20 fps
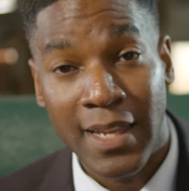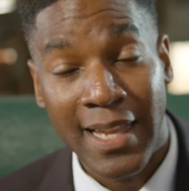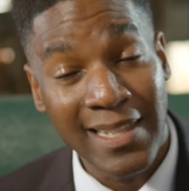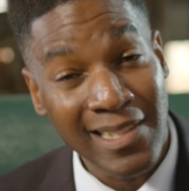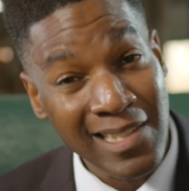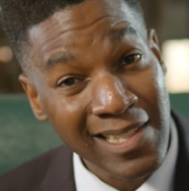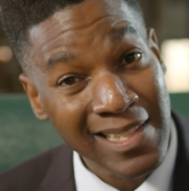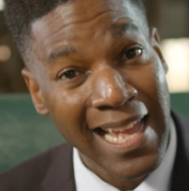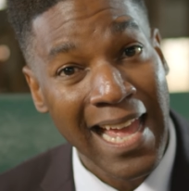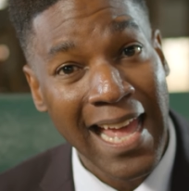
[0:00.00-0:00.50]

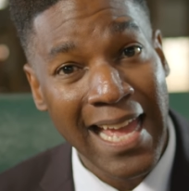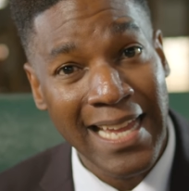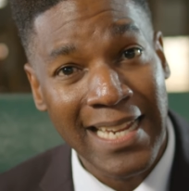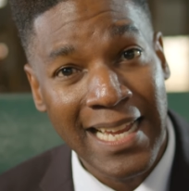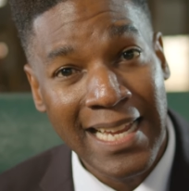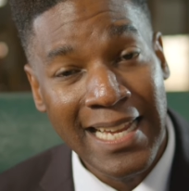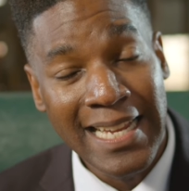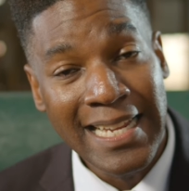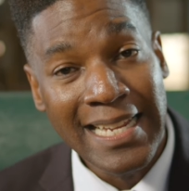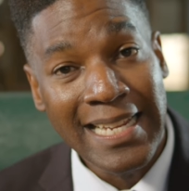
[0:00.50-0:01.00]
Instead,
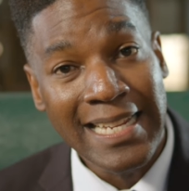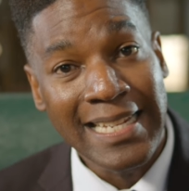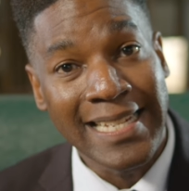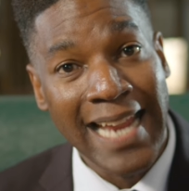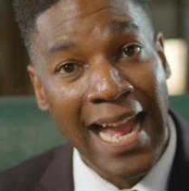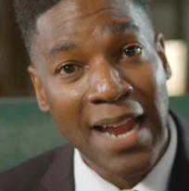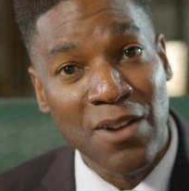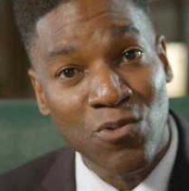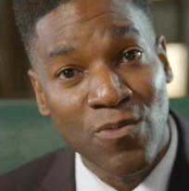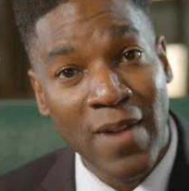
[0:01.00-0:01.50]

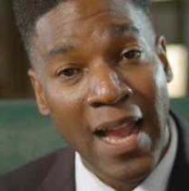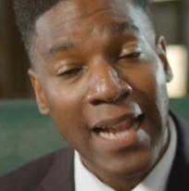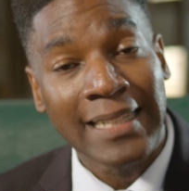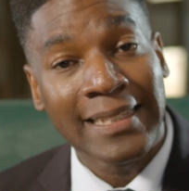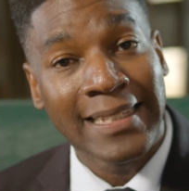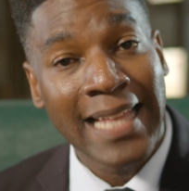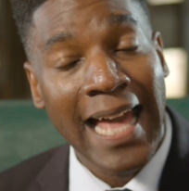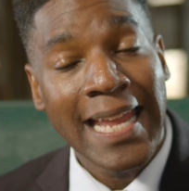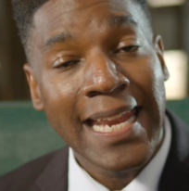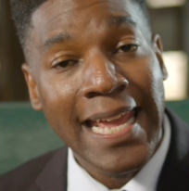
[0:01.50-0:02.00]

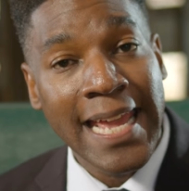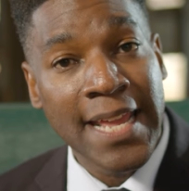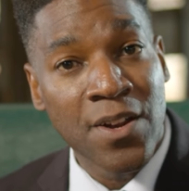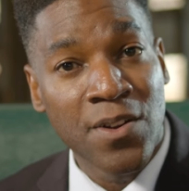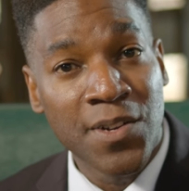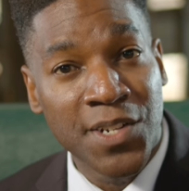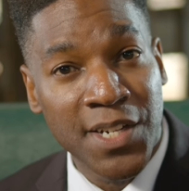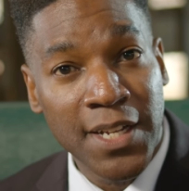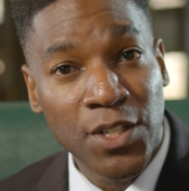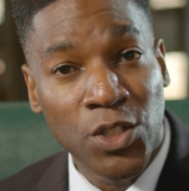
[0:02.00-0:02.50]
direct that
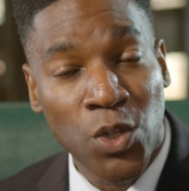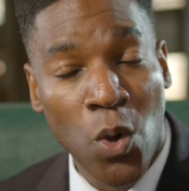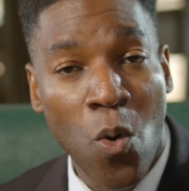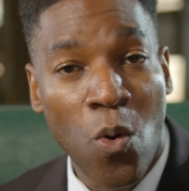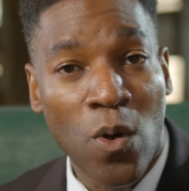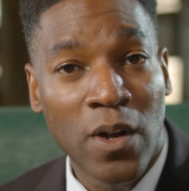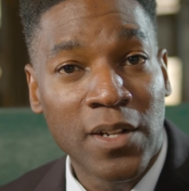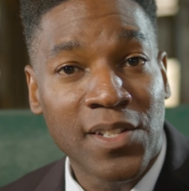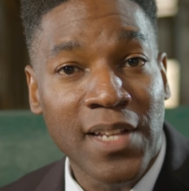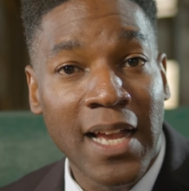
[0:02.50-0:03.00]
energy
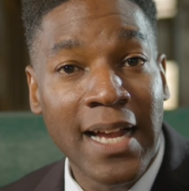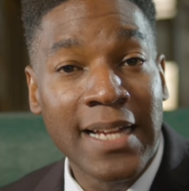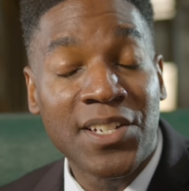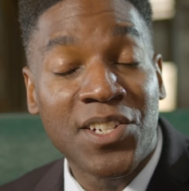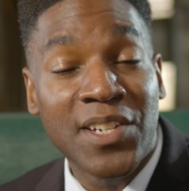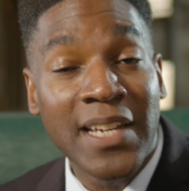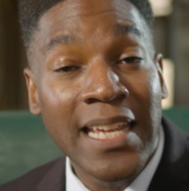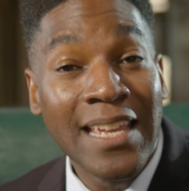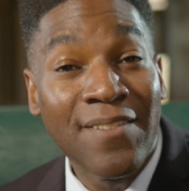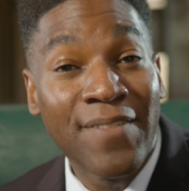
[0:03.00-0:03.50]
towards
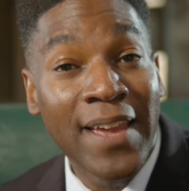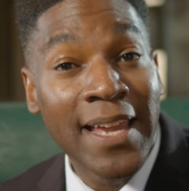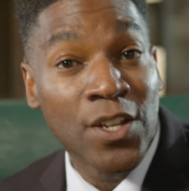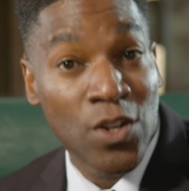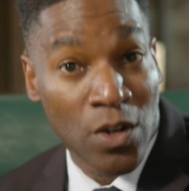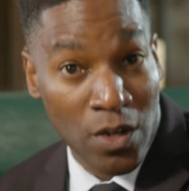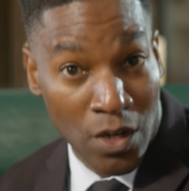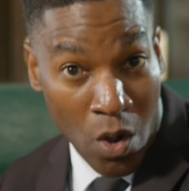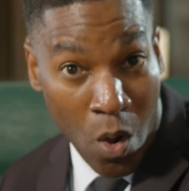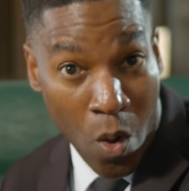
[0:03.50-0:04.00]
achieving
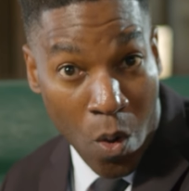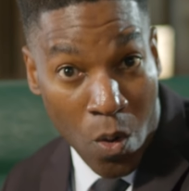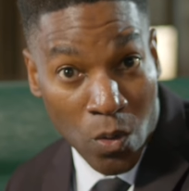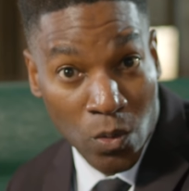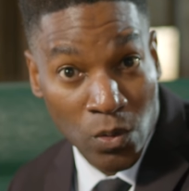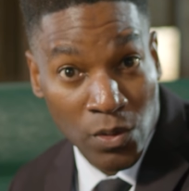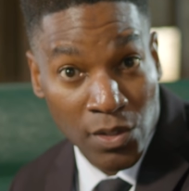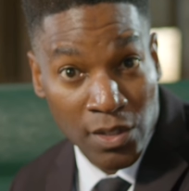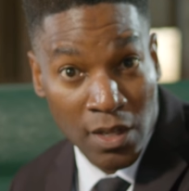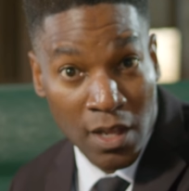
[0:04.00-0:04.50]
your
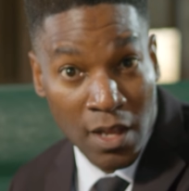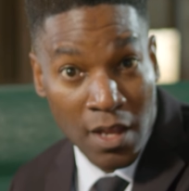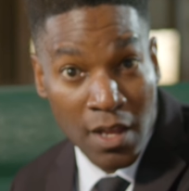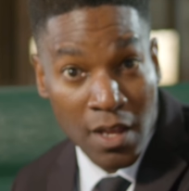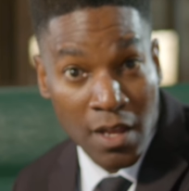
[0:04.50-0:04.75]
goals.